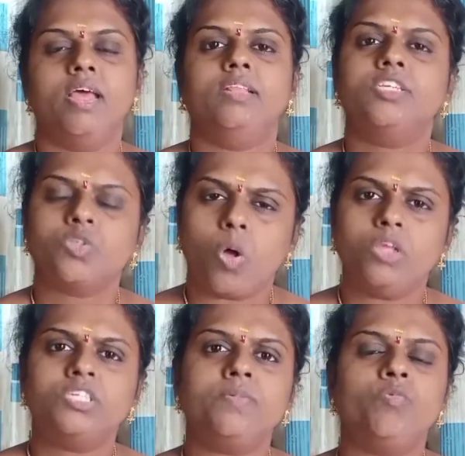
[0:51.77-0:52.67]
This
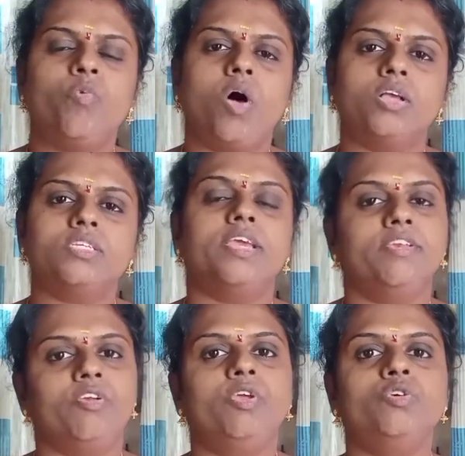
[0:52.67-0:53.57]
concept was
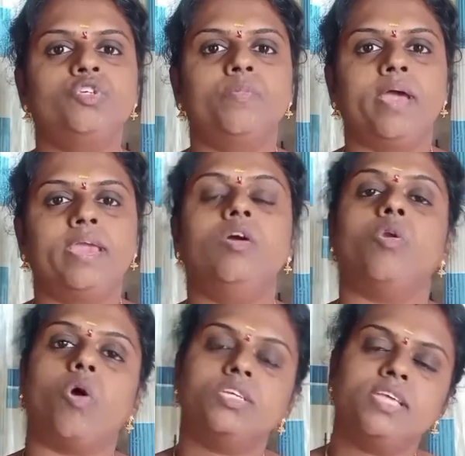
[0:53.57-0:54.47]
introduced by
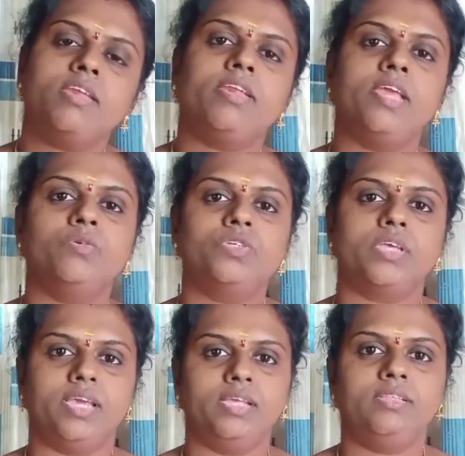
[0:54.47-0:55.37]
Russell Reeves
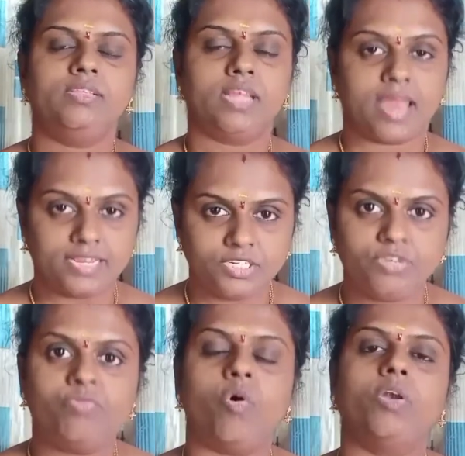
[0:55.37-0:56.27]
in the
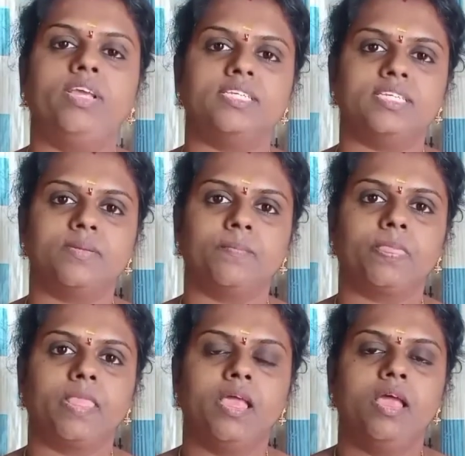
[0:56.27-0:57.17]
1940s.
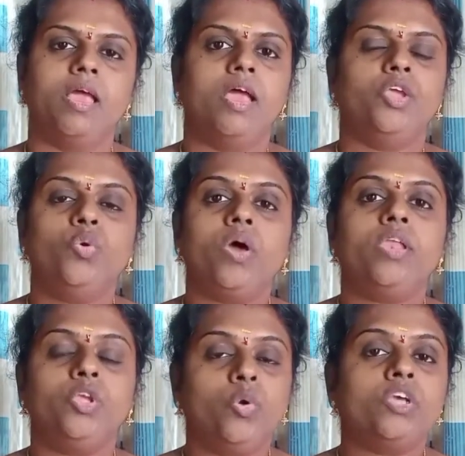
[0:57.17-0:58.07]
Your
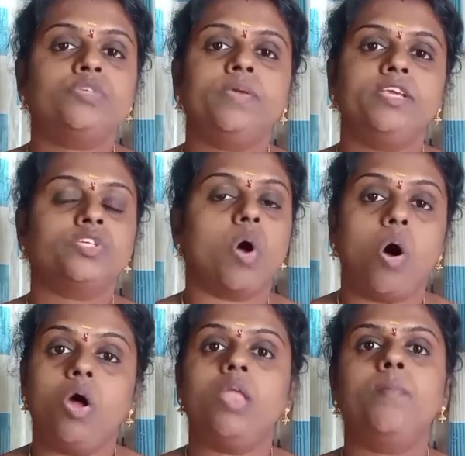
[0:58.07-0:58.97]
USP is
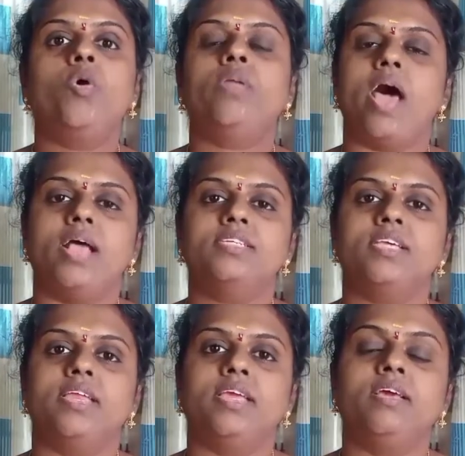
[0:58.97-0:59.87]
all about
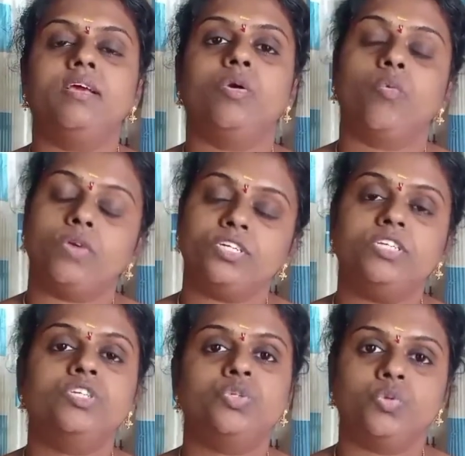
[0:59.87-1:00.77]
answering
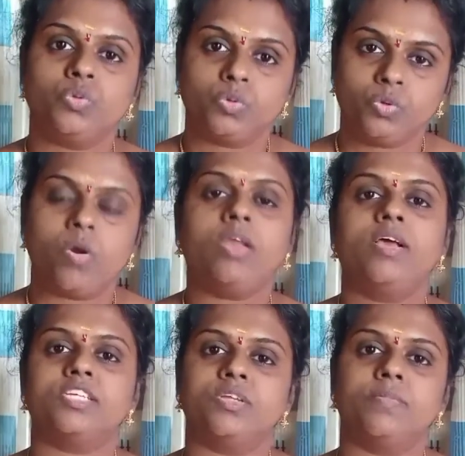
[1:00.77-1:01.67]
questions to your
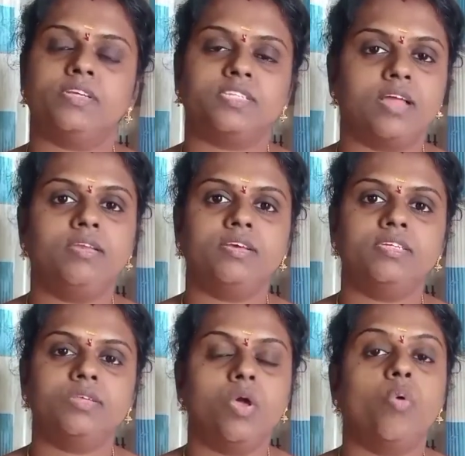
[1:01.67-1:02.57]
customers, that
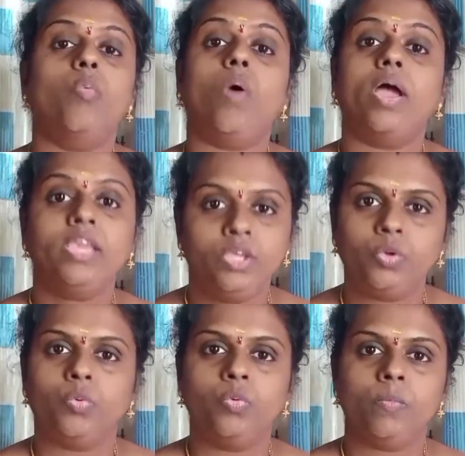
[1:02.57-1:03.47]
is, why
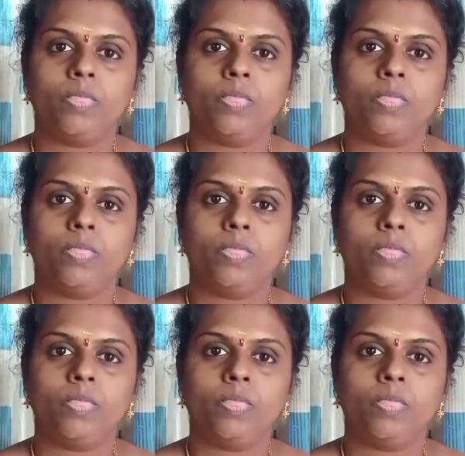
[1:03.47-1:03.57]
you,